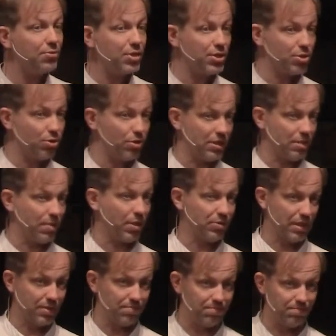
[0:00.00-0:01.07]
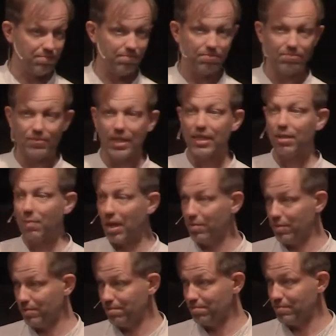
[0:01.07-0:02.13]
3 stories about him in the
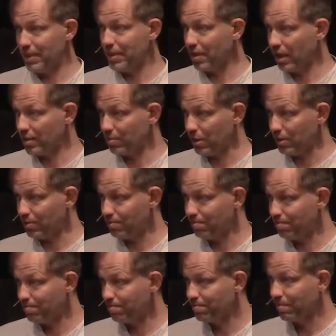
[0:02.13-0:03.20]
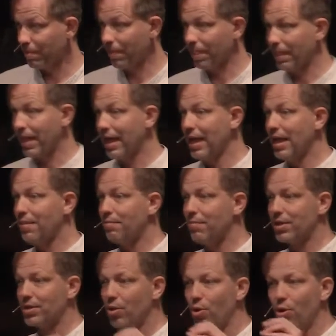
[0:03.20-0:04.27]
Bible, in the Gospels.
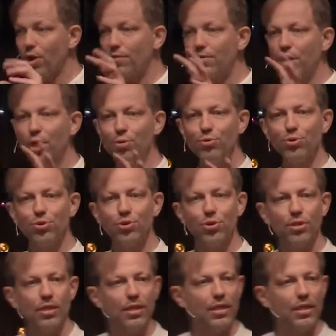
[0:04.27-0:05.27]
But in all of those,